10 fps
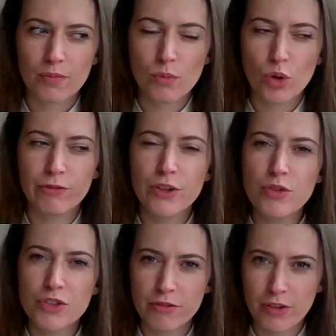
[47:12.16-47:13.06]
more
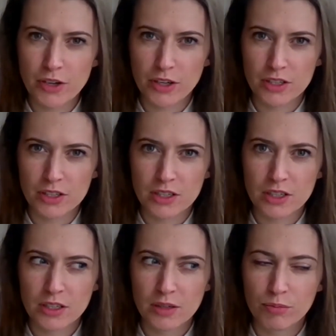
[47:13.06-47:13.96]
future
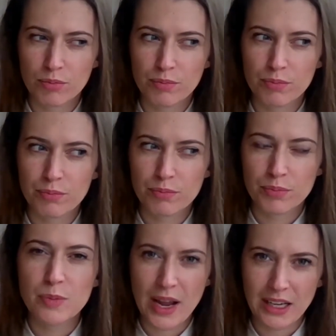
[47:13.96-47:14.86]
focused
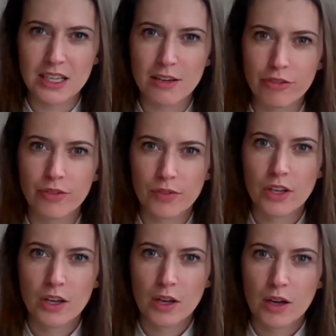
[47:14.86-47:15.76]
perspective.
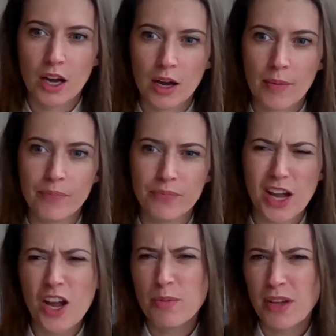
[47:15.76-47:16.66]
I
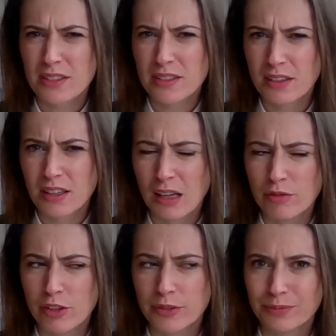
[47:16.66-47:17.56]
hope that's
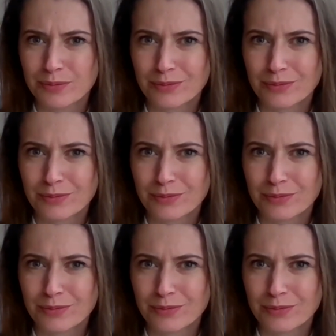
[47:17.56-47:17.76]
helpful.